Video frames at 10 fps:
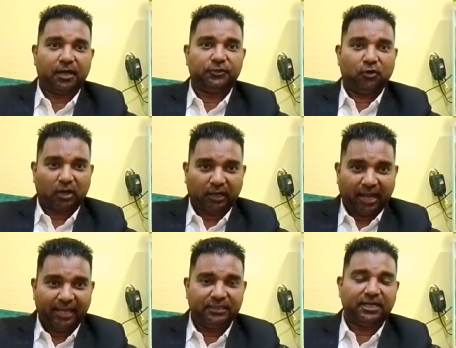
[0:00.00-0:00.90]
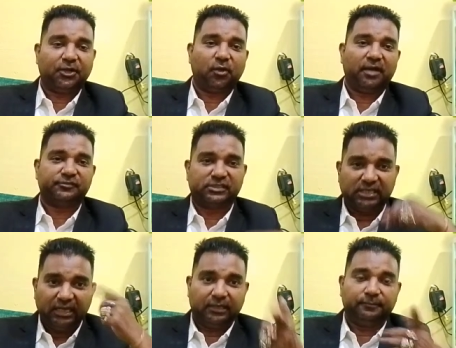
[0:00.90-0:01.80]
you are lying that you have
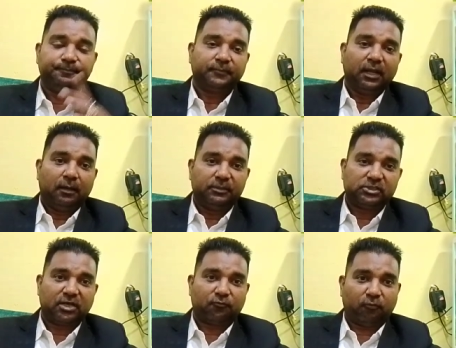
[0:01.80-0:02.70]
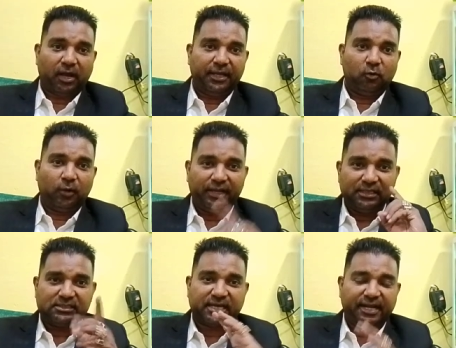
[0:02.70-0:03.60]
seen Mr. Y going
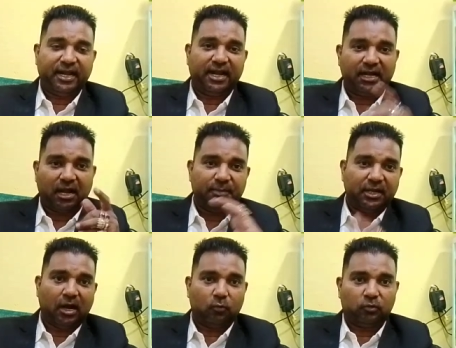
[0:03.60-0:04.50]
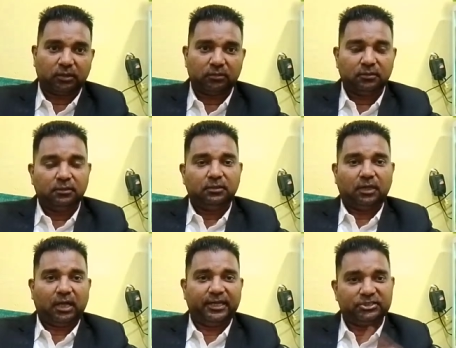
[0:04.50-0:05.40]
inside and coming out,
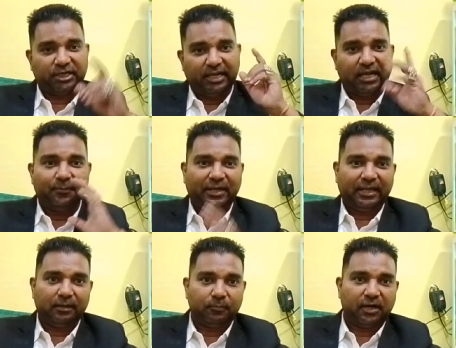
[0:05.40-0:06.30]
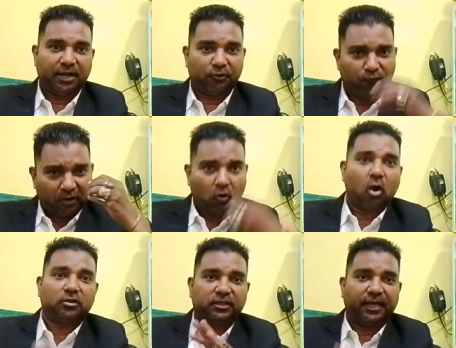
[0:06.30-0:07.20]
allegedly committing a murder, you were
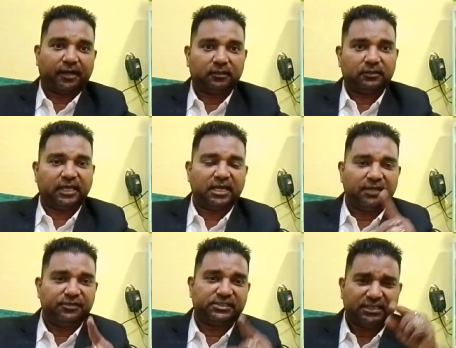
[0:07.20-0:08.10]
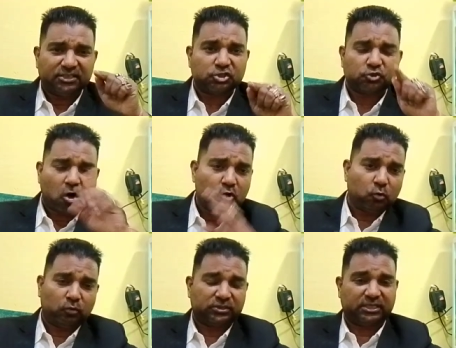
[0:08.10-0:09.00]
not there, then he will say this is not
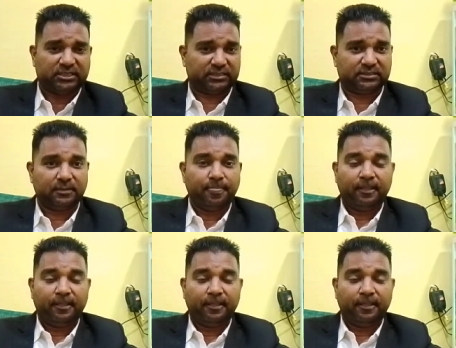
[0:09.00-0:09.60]
true to suggest.